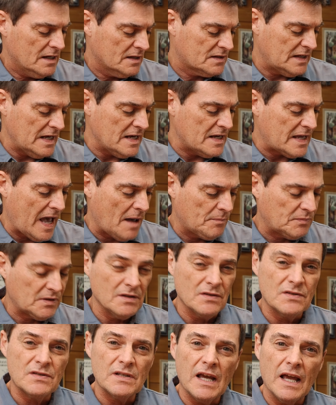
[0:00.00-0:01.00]
Sea
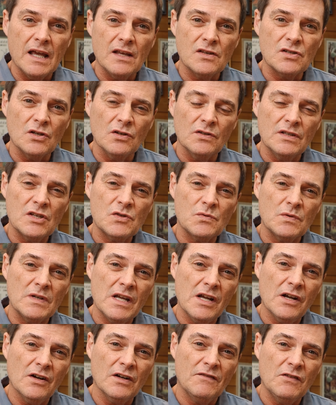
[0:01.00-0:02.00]
Captains. And so this one
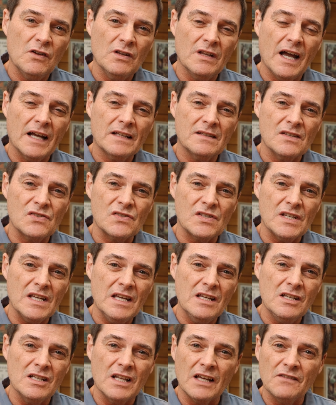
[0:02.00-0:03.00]
here, if you like the
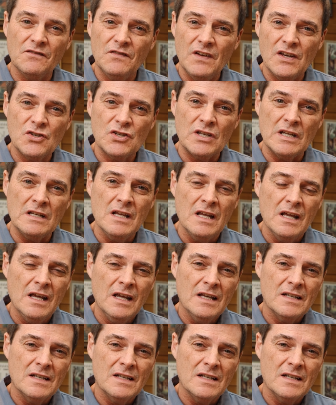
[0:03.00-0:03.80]
sea, you like fishing